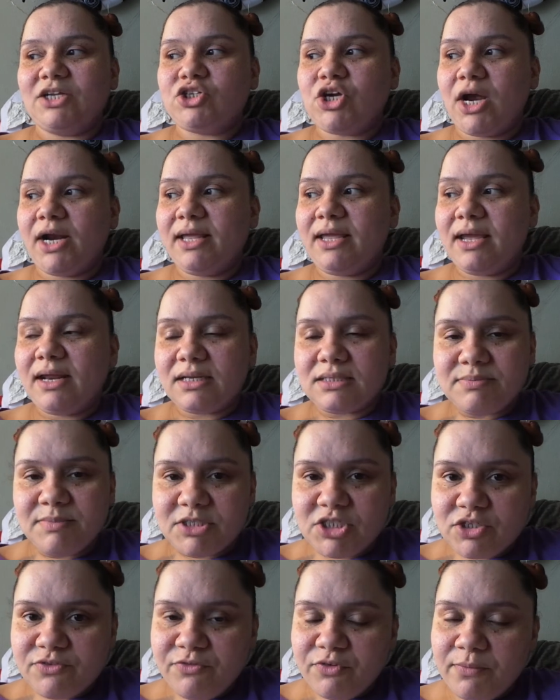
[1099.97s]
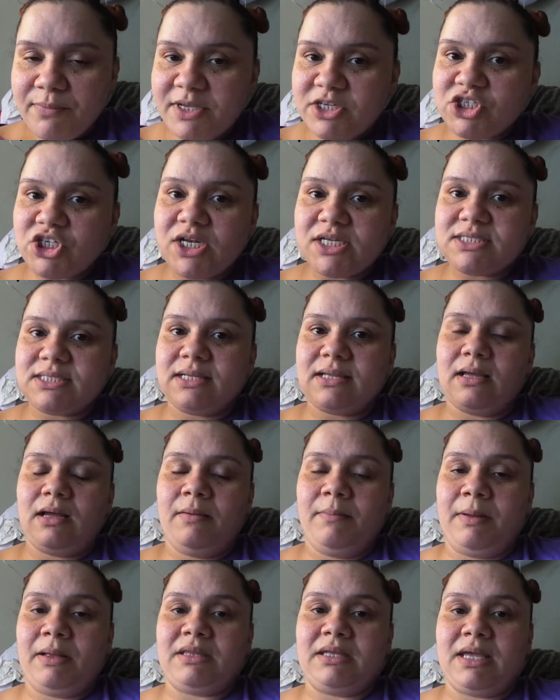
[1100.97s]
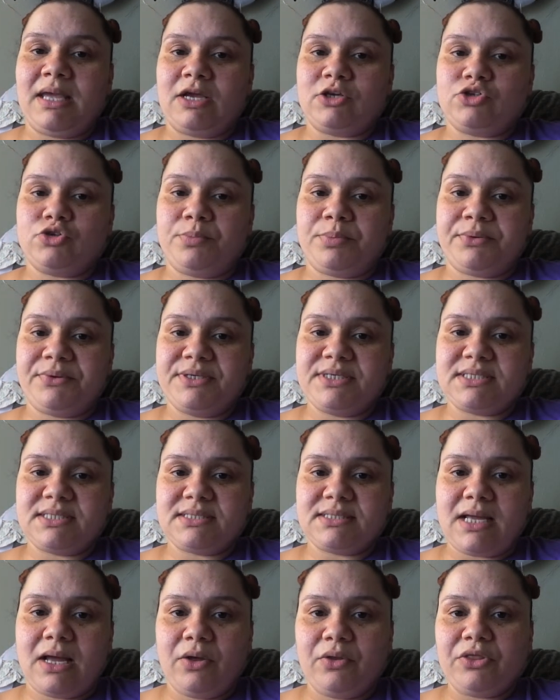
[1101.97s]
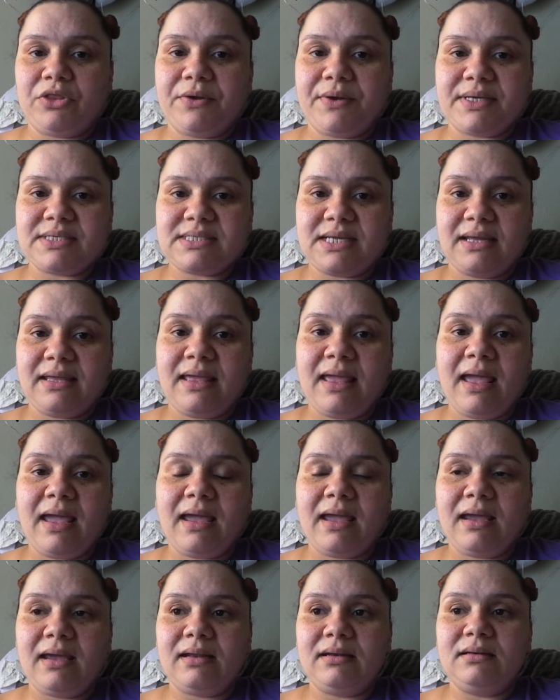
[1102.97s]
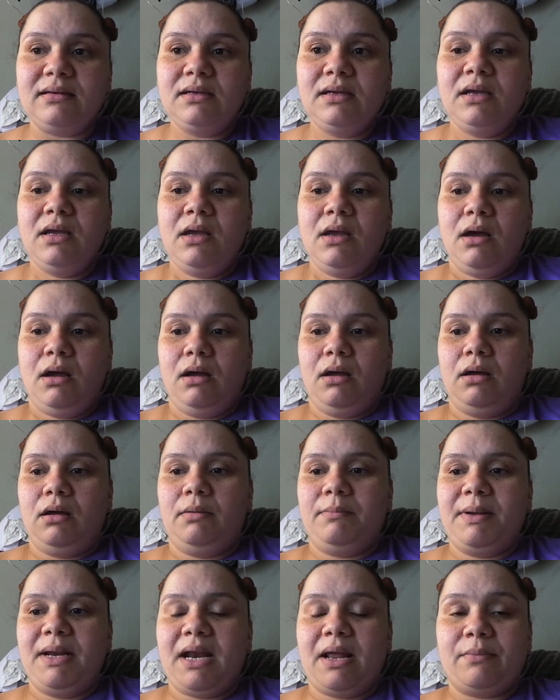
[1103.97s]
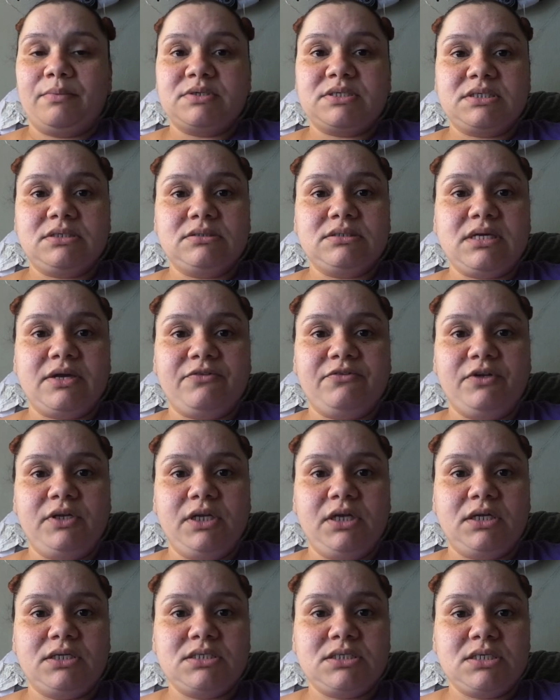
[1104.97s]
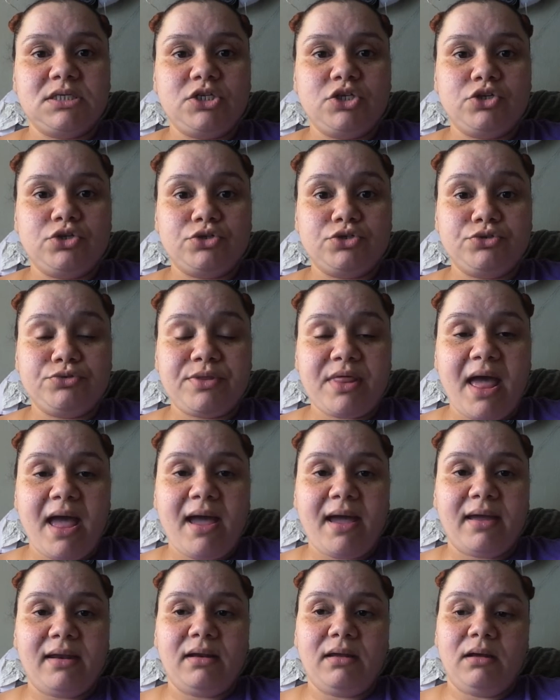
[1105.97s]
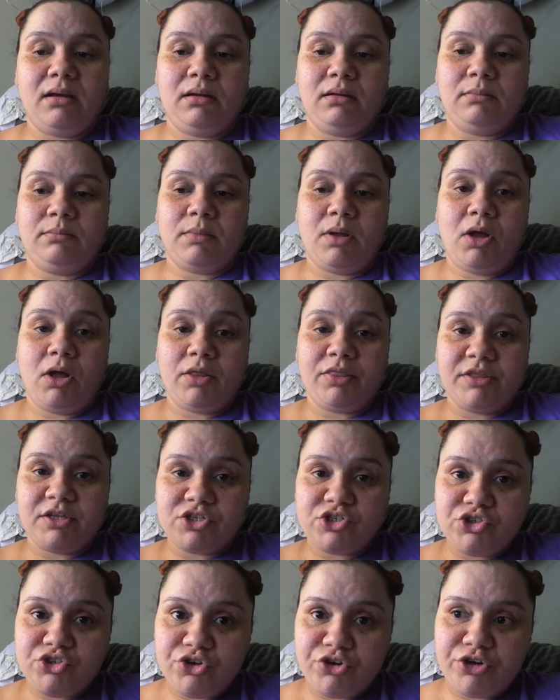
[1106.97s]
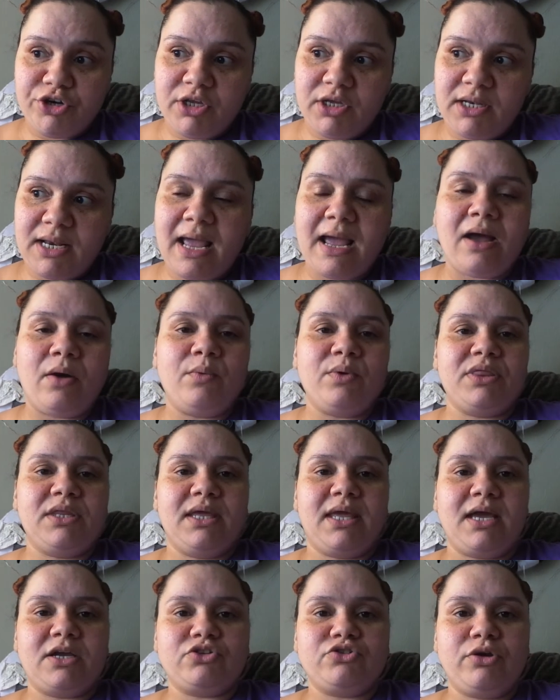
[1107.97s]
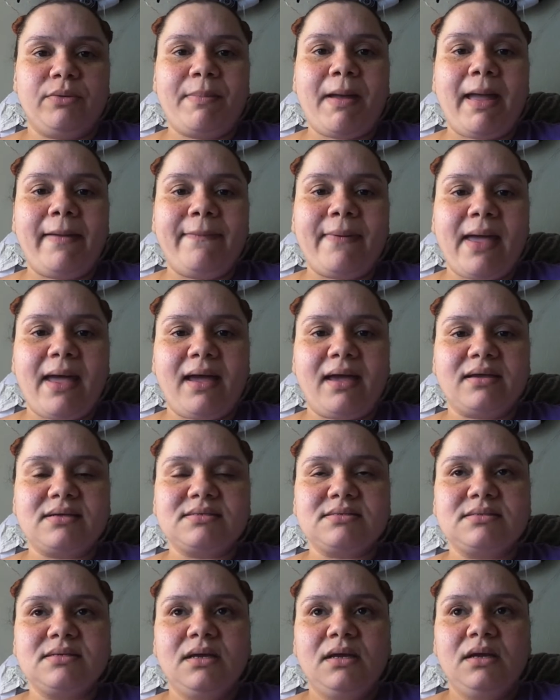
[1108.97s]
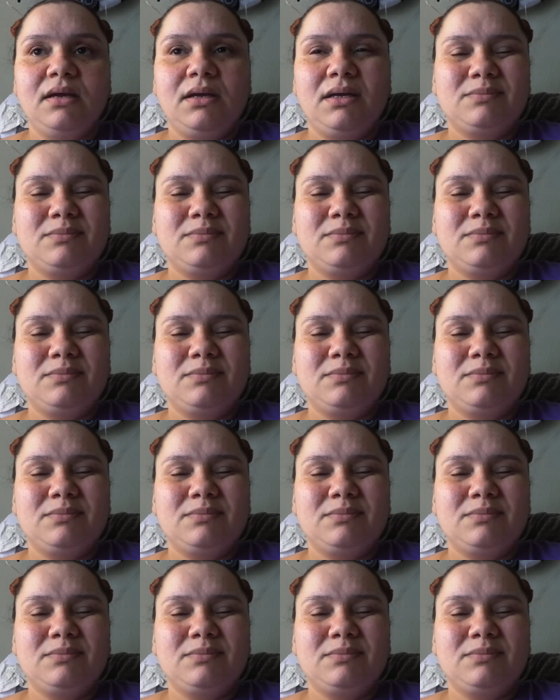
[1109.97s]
I try to get as much information as the, about the gastroparesis out there as I can, um, and I will still definitely continue to do that um, on this journey now with the gastric bypass.